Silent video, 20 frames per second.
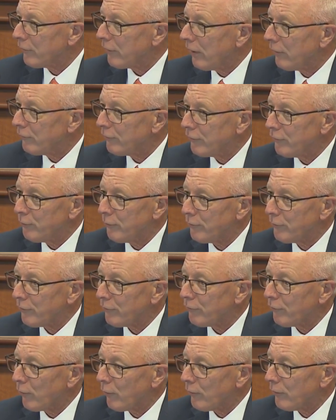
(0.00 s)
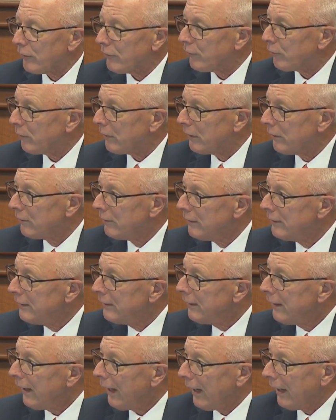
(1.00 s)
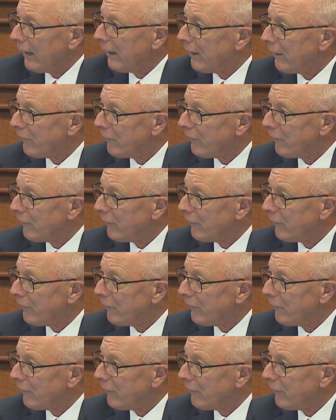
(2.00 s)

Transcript: Rick Blackwell, who chairs the council's budget